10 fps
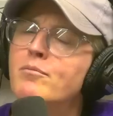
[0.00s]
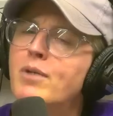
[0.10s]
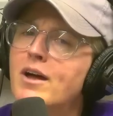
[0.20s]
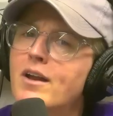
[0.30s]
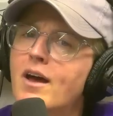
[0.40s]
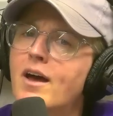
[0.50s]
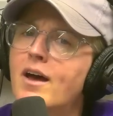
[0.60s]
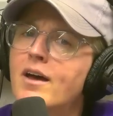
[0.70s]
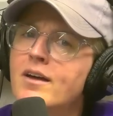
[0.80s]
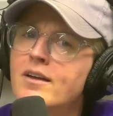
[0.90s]
But,
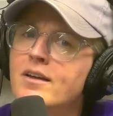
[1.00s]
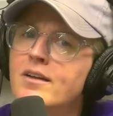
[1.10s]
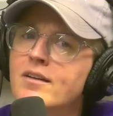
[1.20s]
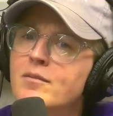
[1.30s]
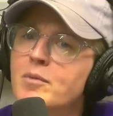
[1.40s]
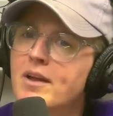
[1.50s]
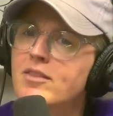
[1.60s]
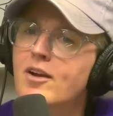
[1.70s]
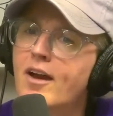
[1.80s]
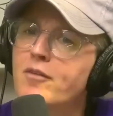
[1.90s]
uh, but
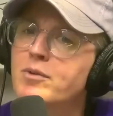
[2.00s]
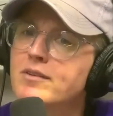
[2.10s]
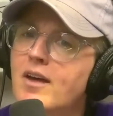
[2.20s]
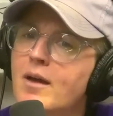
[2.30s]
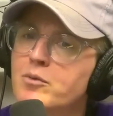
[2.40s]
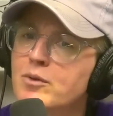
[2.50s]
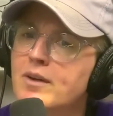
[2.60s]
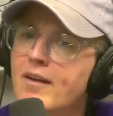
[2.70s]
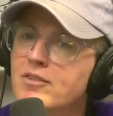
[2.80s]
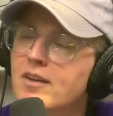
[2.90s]
there have been times where you
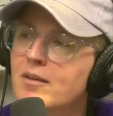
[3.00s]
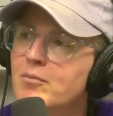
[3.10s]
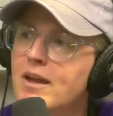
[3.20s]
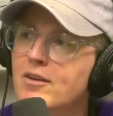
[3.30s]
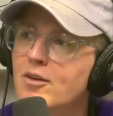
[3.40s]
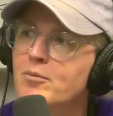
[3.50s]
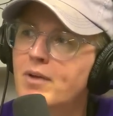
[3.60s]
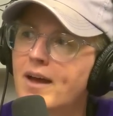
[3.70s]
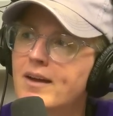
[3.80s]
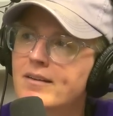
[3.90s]
have to like make your own
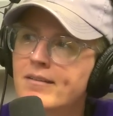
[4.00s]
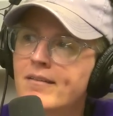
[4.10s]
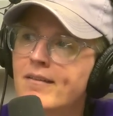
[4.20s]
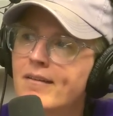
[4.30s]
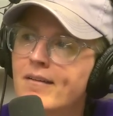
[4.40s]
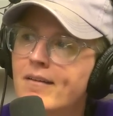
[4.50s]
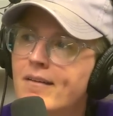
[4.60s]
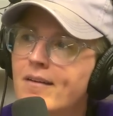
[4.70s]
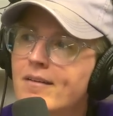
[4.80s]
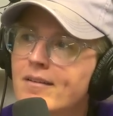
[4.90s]
pad.
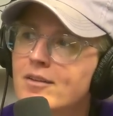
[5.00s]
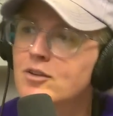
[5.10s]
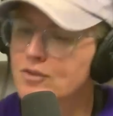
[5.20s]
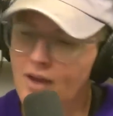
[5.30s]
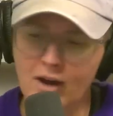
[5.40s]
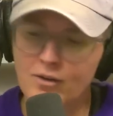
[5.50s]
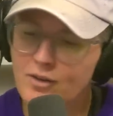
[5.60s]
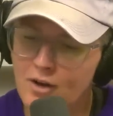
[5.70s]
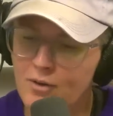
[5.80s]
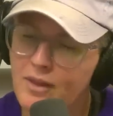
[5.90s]
You uh, just uh, gotta,
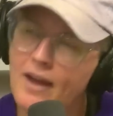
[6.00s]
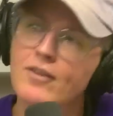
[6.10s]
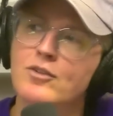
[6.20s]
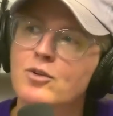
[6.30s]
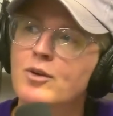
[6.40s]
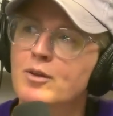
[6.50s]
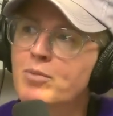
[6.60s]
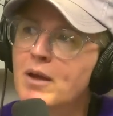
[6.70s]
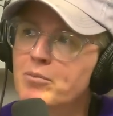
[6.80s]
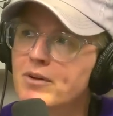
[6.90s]
you know, layer the toilet
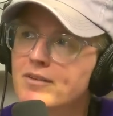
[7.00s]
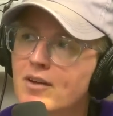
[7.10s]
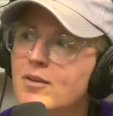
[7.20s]
paper until